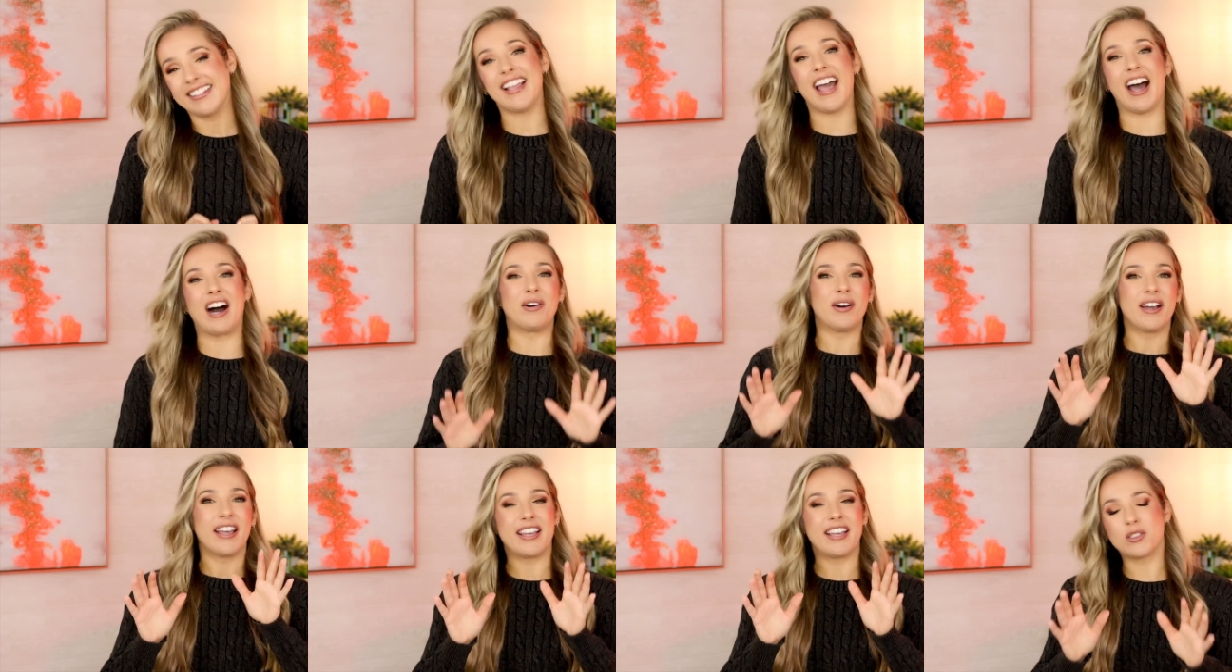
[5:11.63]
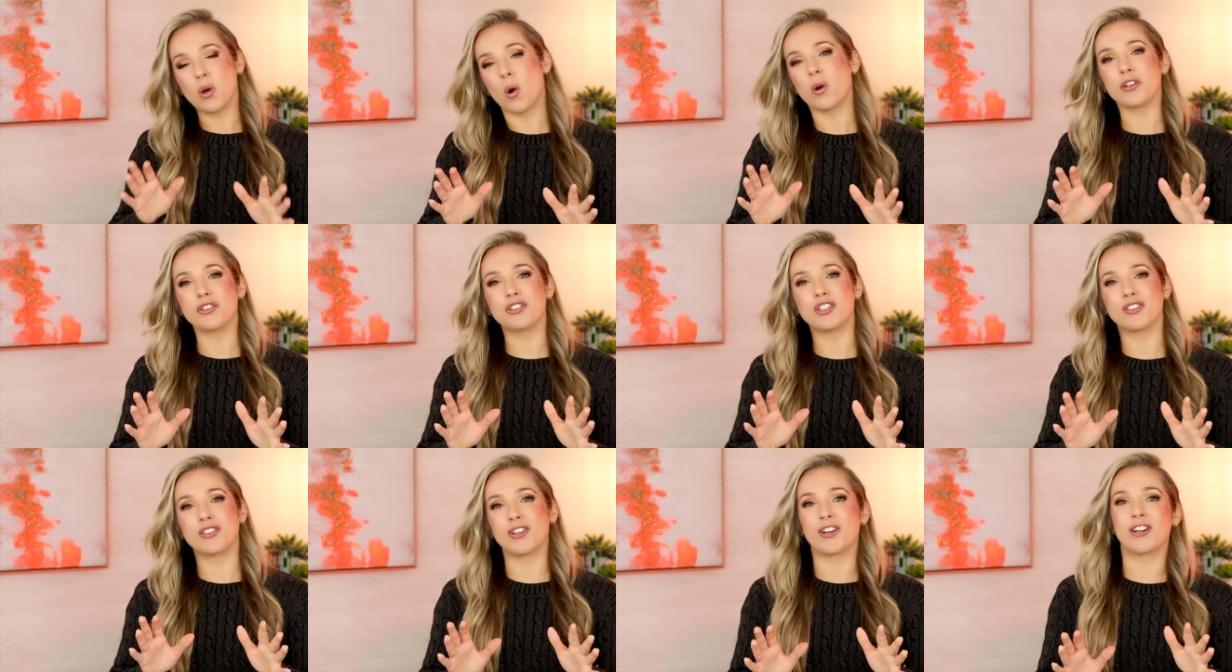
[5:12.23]
Now, in
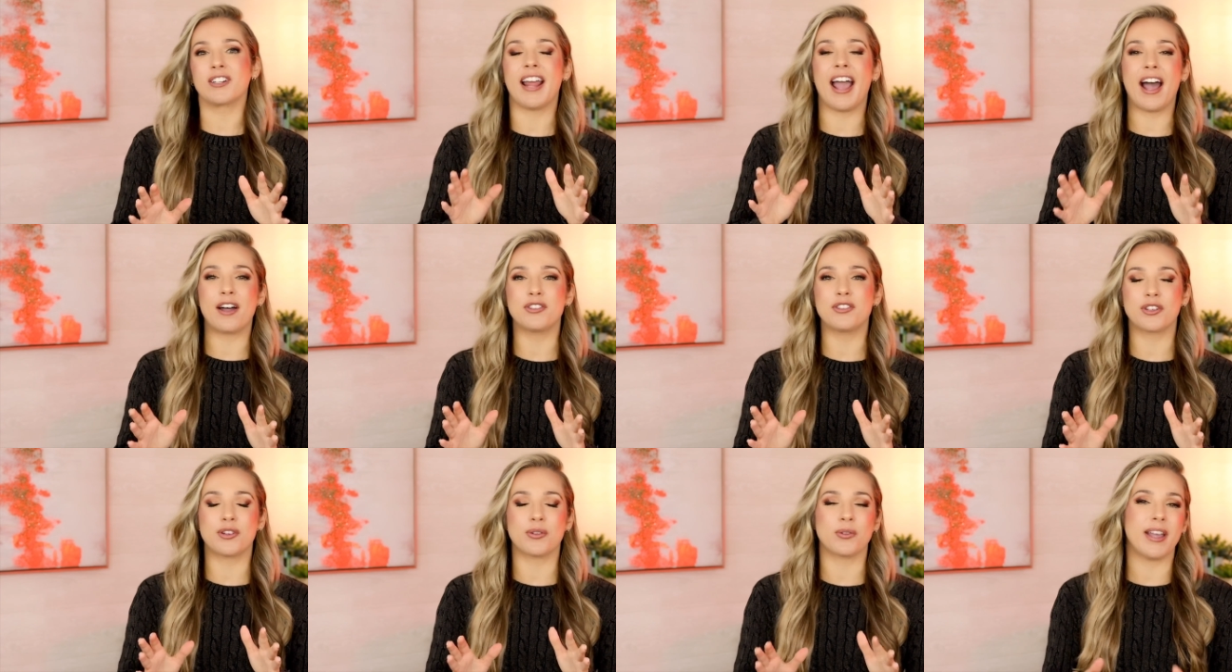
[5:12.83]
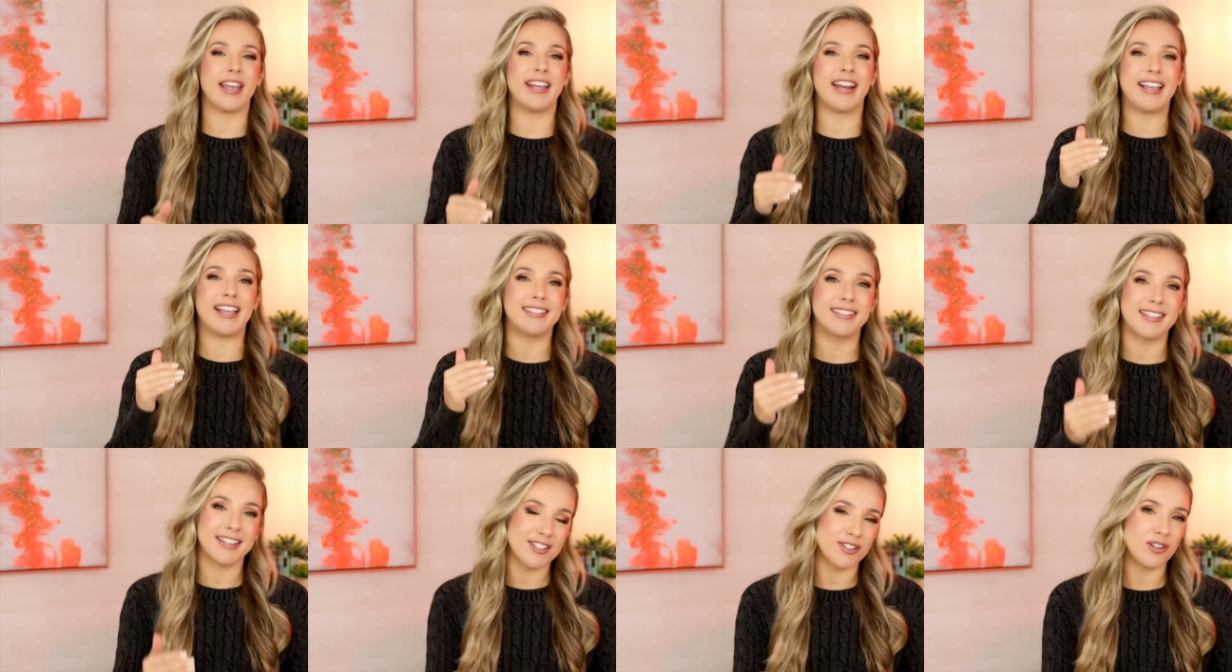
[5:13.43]
order to learn how to create
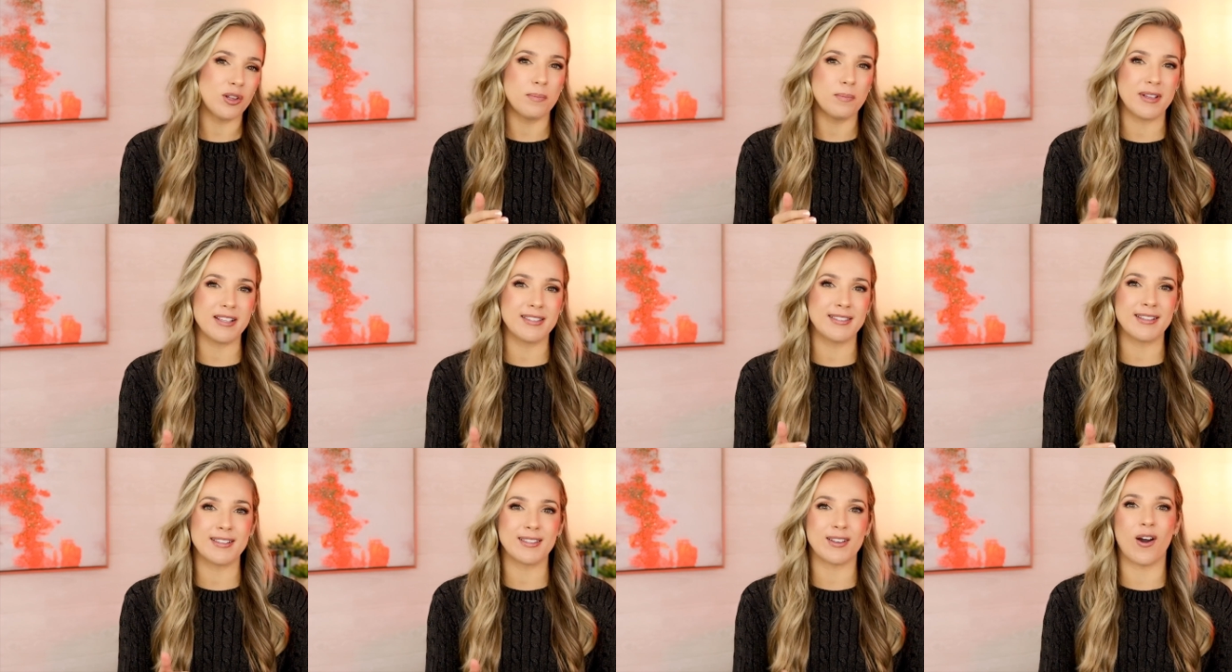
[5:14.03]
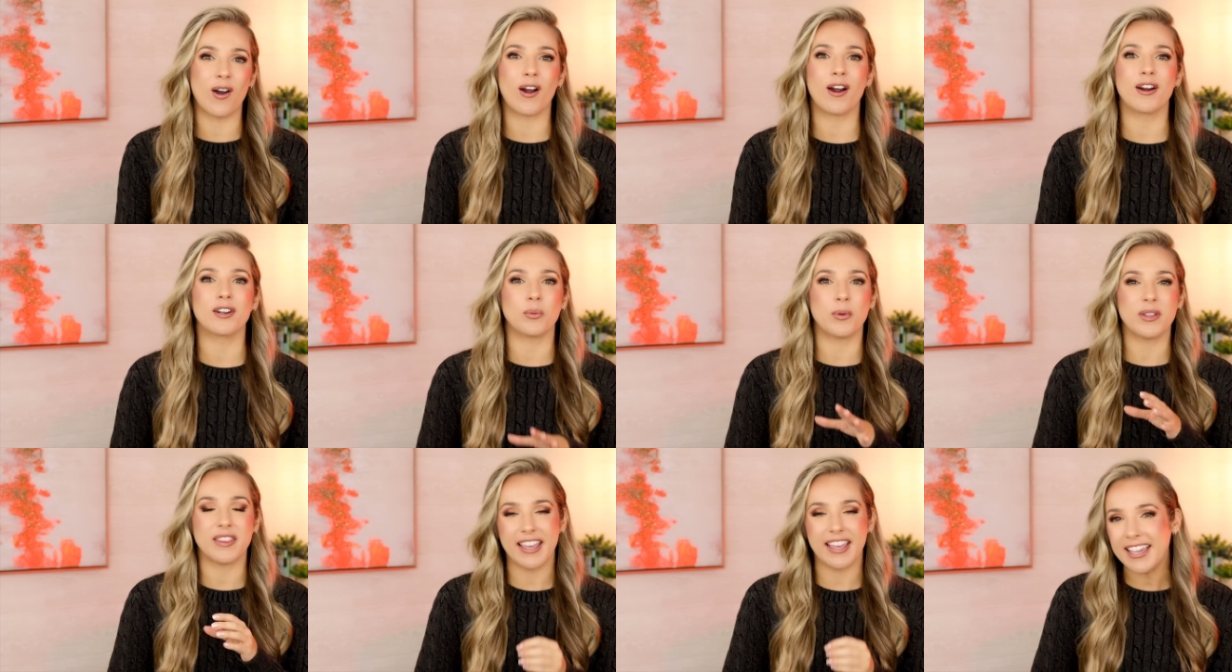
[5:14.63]
a digital business
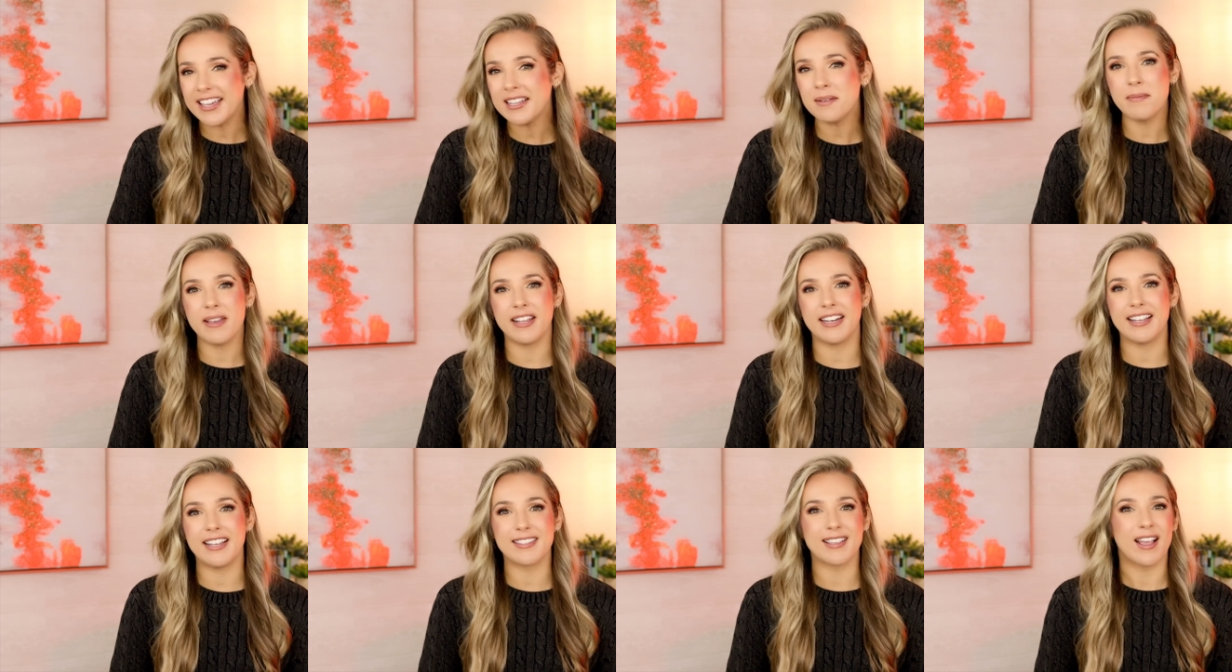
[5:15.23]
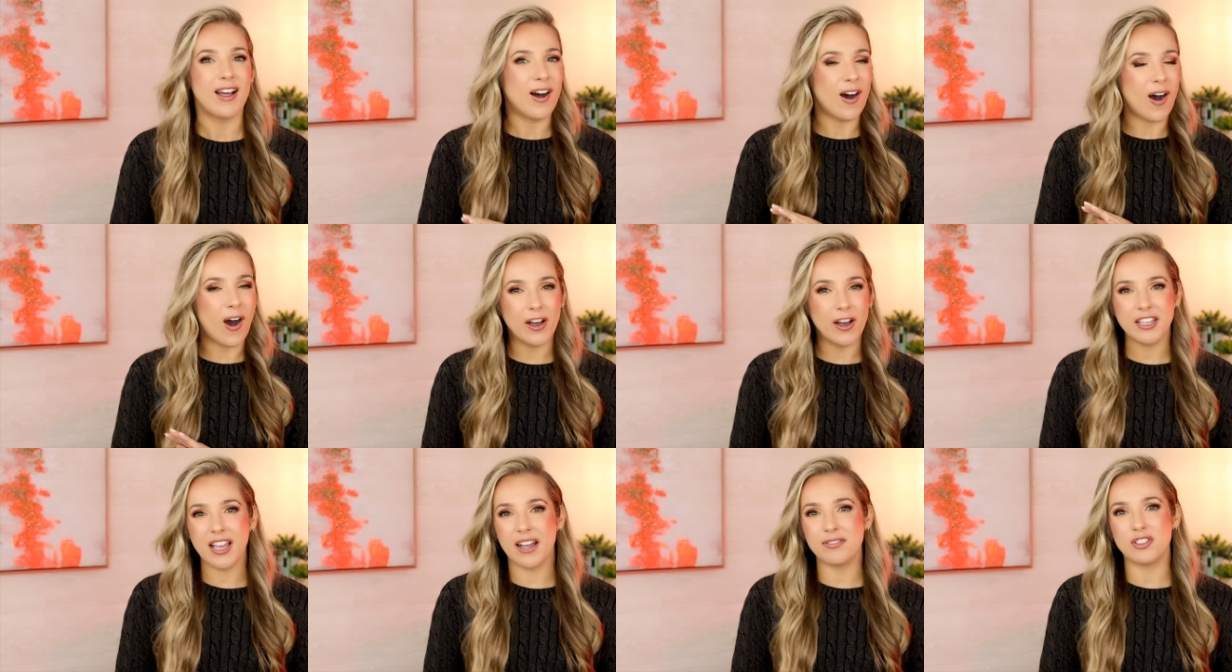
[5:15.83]
card within minutes,
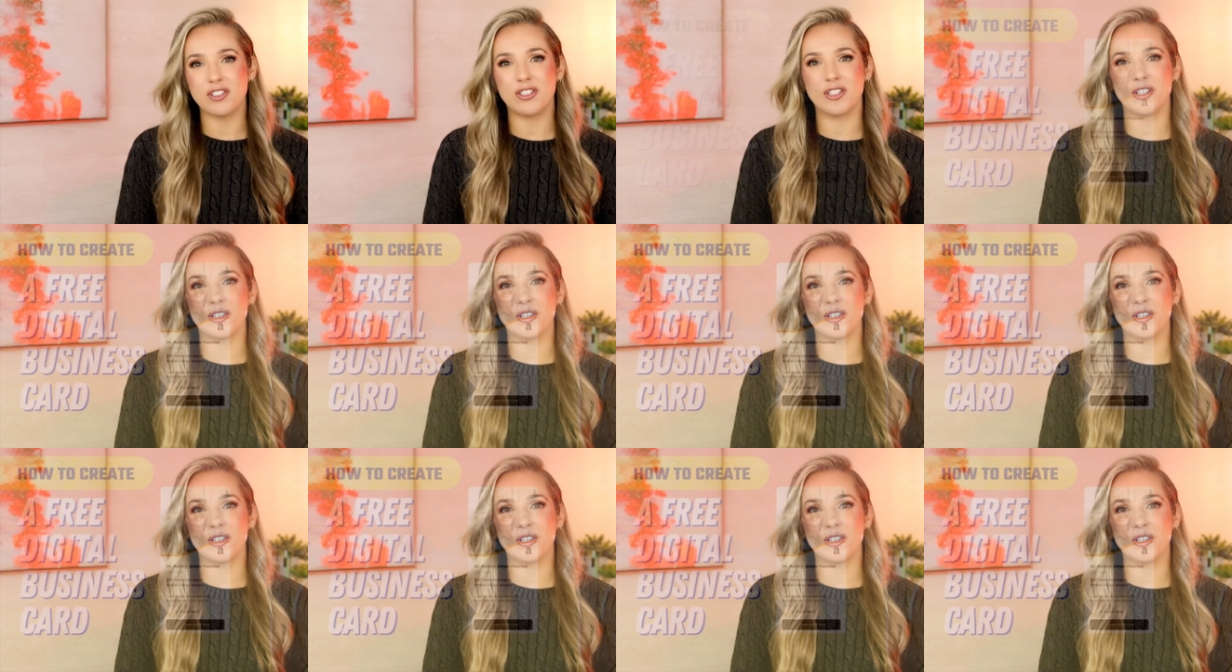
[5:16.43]
all you have to